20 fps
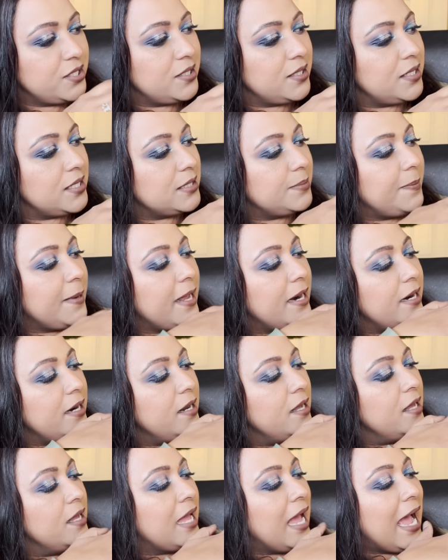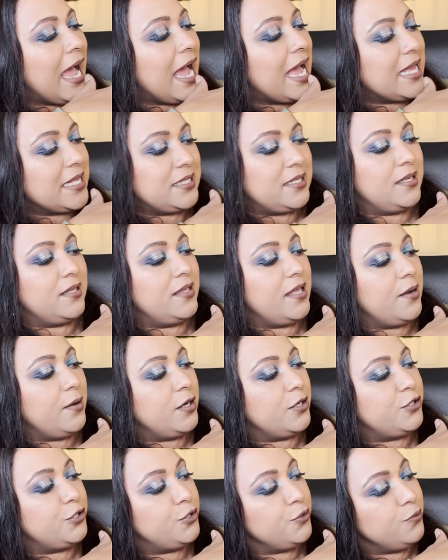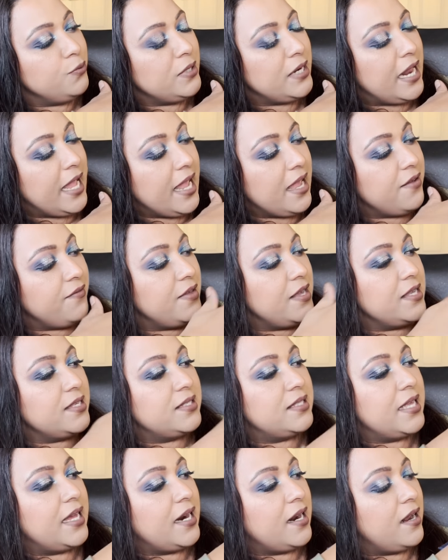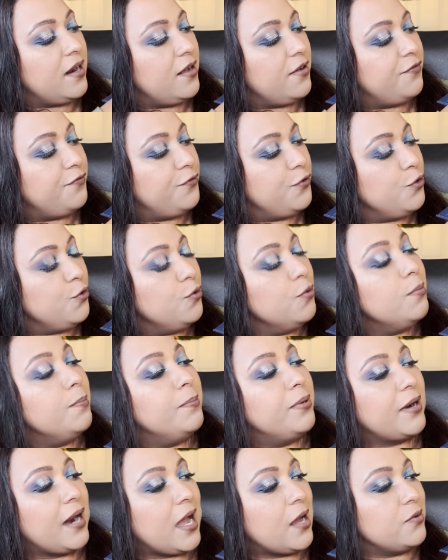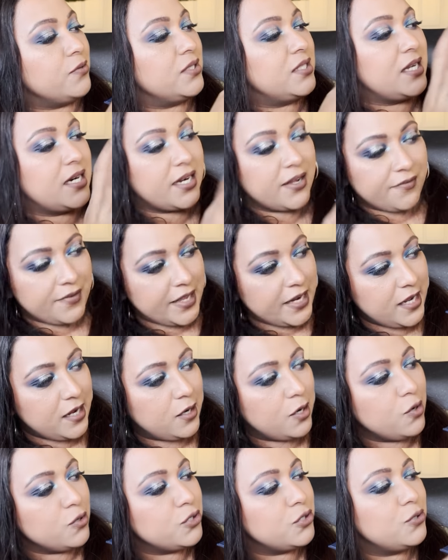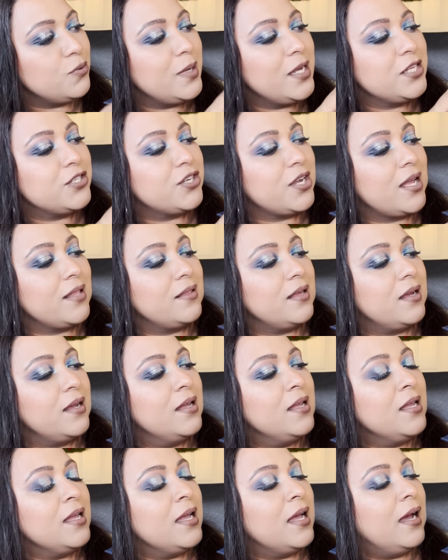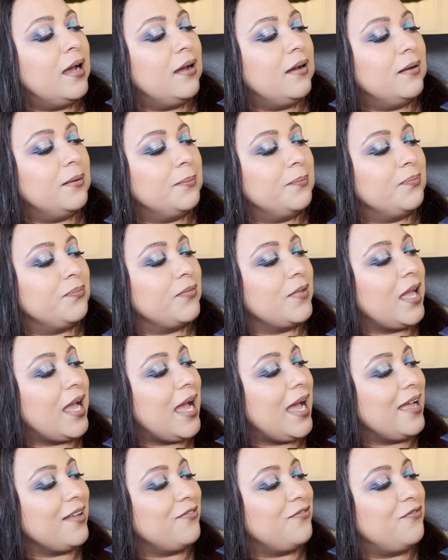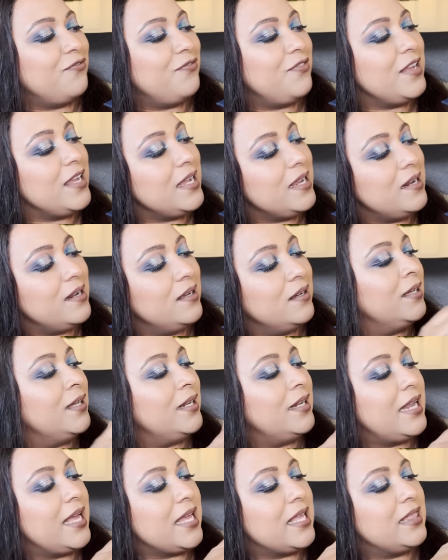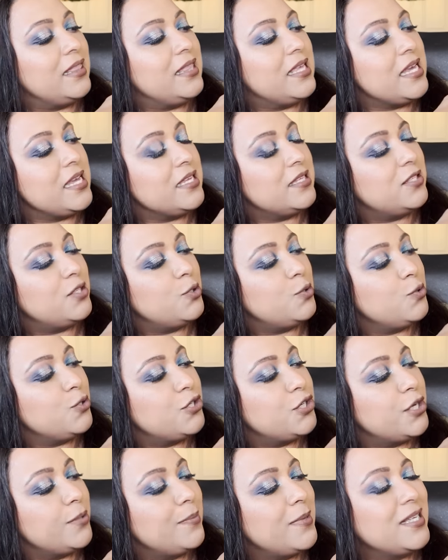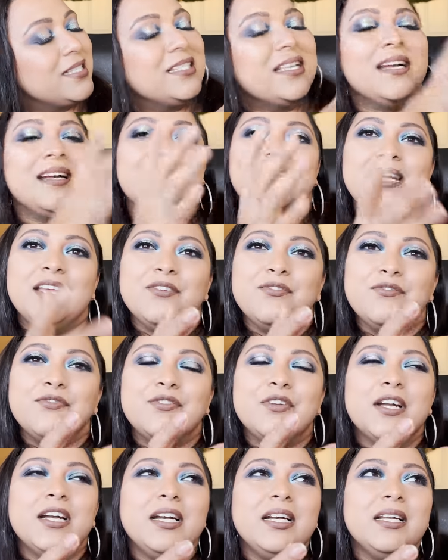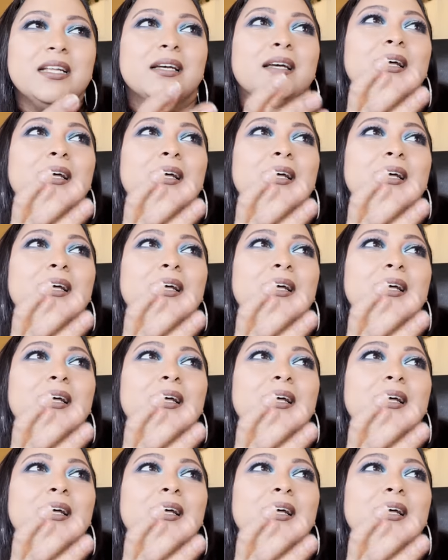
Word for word: in this palette, as there are 2 navies, there are a few browns that are very close to each other. I feel like these 2 shimmers, they're different,